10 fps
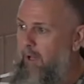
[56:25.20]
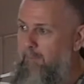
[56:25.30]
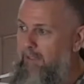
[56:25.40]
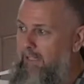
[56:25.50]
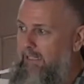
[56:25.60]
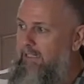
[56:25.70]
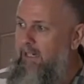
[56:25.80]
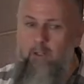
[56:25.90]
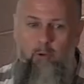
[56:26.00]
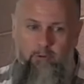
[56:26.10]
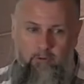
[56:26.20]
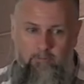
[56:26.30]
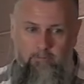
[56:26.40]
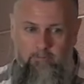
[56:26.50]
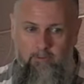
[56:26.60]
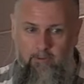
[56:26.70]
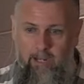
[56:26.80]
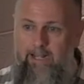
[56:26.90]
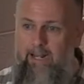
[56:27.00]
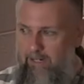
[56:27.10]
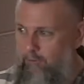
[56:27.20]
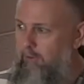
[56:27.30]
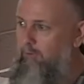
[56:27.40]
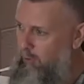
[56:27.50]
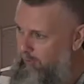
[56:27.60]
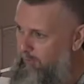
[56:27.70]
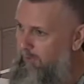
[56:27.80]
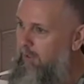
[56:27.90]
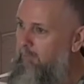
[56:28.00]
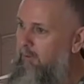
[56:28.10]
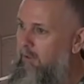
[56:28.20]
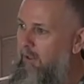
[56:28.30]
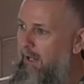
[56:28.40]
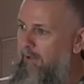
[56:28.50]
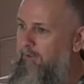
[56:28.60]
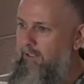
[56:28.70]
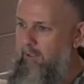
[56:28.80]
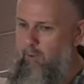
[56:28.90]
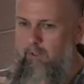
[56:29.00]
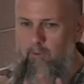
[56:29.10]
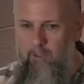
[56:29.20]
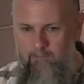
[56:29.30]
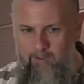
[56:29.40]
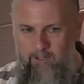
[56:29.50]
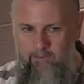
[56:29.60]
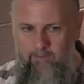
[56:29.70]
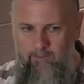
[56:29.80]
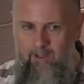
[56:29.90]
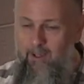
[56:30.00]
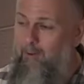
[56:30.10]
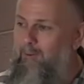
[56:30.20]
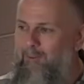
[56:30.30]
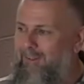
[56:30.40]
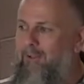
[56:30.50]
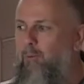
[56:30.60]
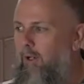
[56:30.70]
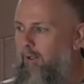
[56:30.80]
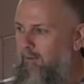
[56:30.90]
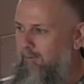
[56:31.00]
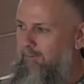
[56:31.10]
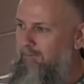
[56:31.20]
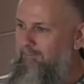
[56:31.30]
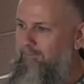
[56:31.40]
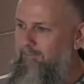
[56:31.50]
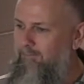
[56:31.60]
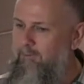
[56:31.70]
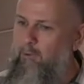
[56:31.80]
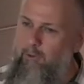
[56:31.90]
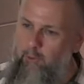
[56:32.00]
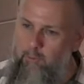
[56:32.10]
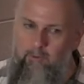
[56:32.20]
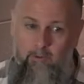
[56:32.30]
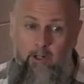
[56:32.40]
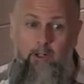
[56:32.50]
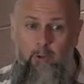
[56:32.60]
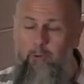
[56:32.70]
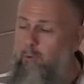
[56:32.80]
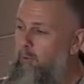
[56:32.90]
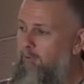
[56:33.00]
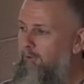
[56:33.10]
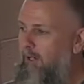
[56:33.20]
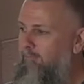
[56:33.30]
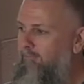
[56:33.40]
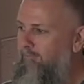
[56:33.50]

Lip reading: I mean, they need that closure. And that actually is good for them. And it's like, you know what? Okay, fine. Guess what? Are you going to do a graveside?